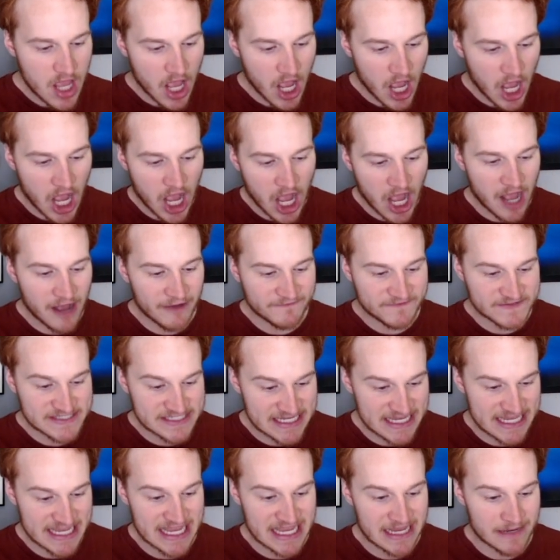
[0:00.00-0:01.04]
of
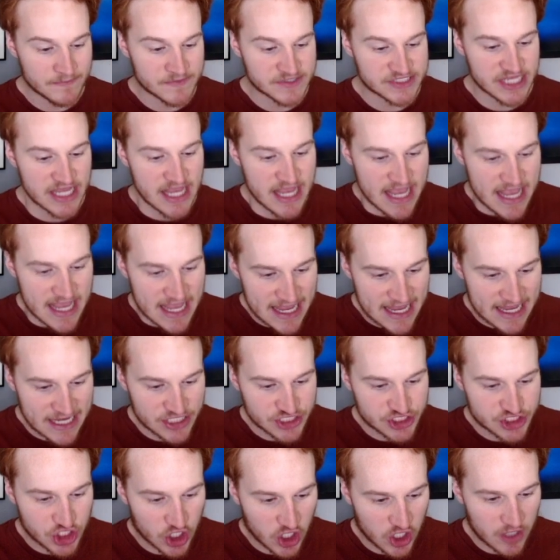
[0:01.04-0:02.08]
teams
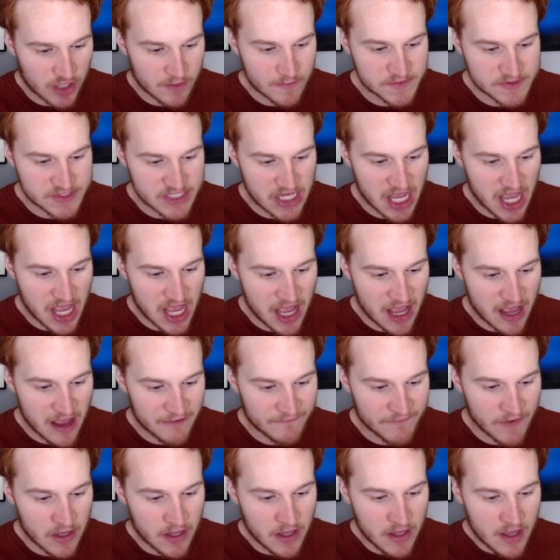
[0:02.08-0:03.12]
in terms
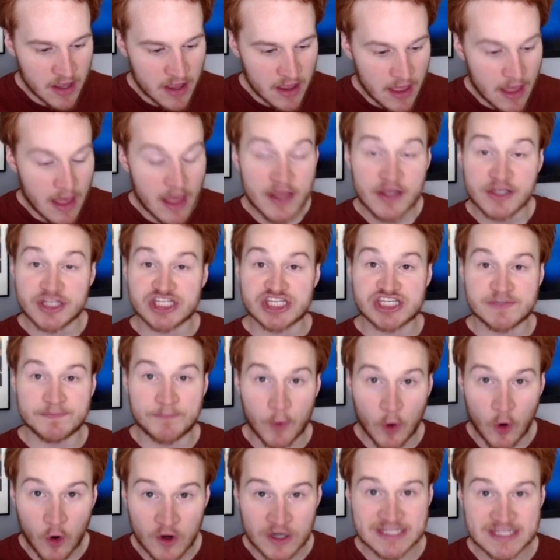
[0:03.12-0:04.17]
of
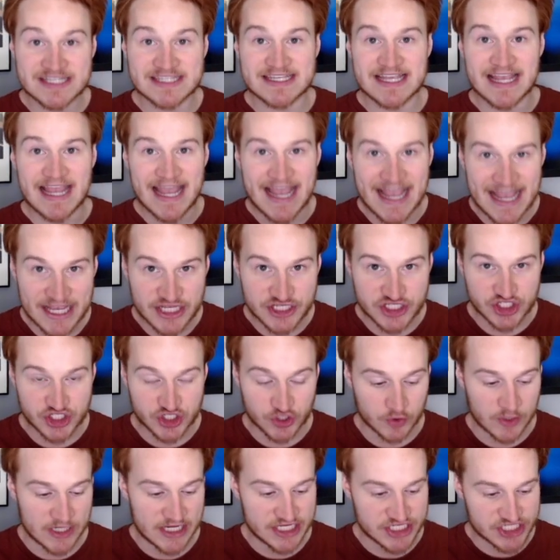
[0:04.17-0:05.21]
sports
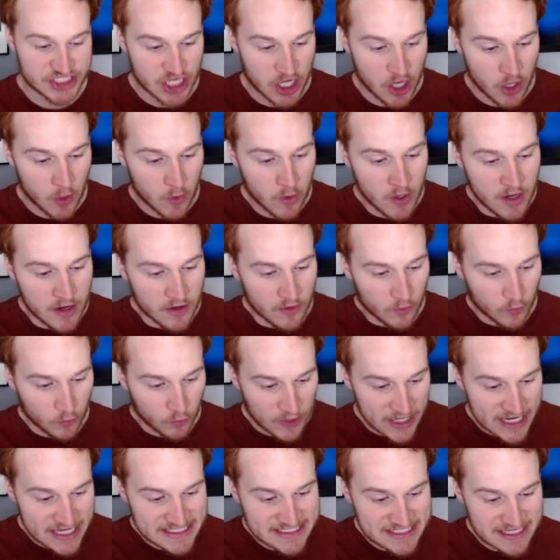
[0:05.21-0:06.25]
history. So
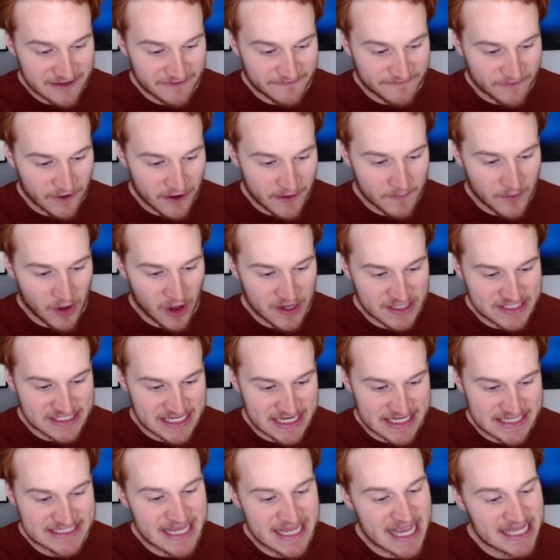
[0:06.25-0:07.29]
recent football
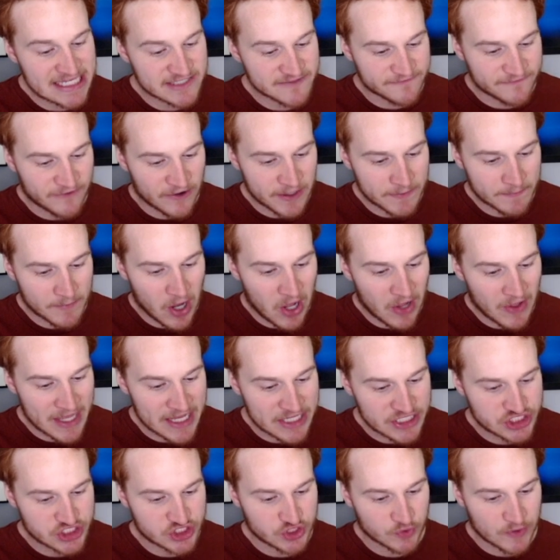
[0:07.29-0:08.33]
success, football
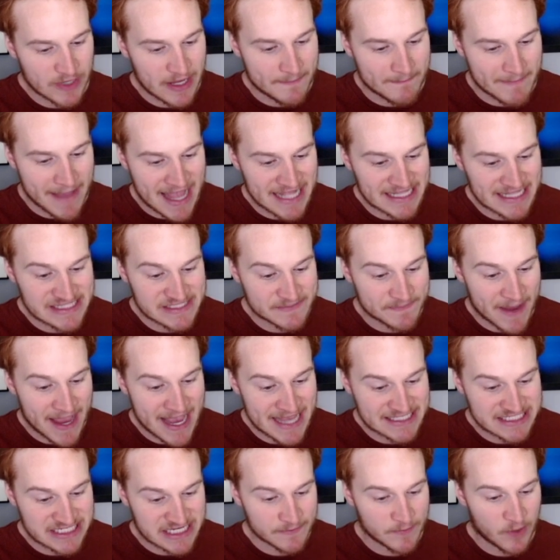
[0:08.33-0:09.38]
history, men's
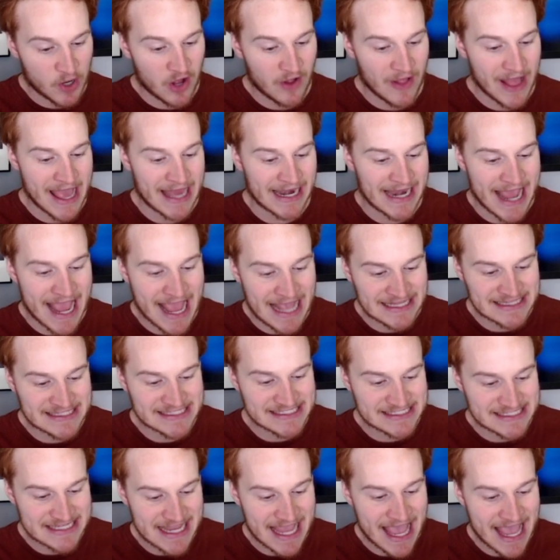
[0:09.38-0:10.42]
basketball, and
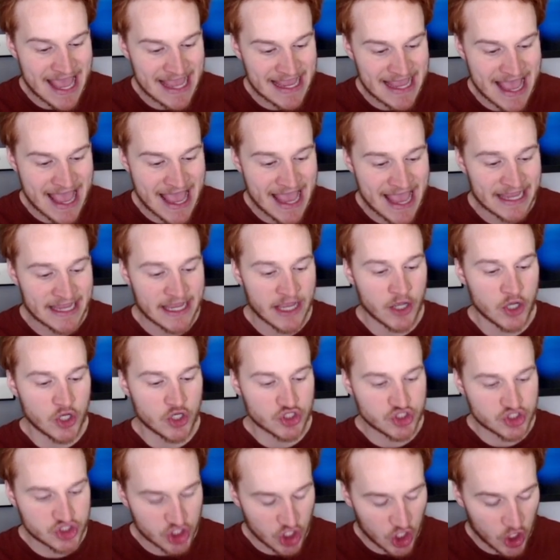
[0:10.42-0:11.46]
NCAA
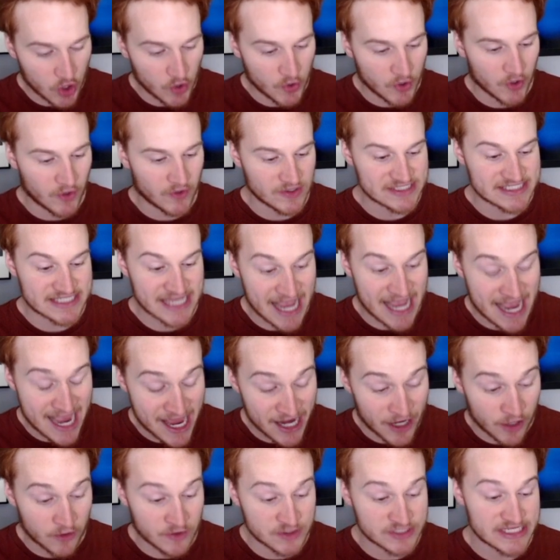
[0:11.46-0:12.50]
total
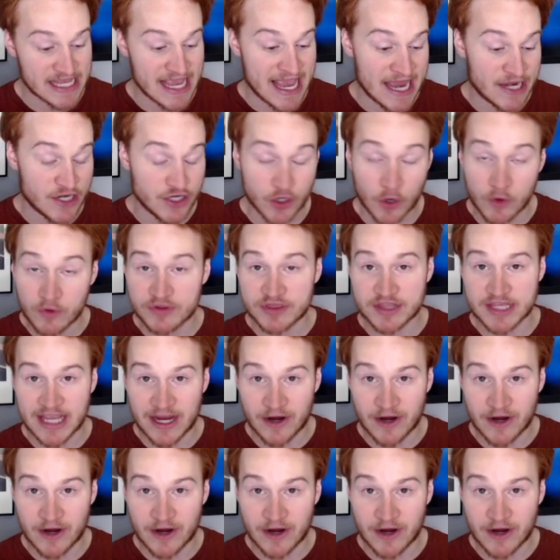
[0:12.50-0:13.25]
titles. And Notre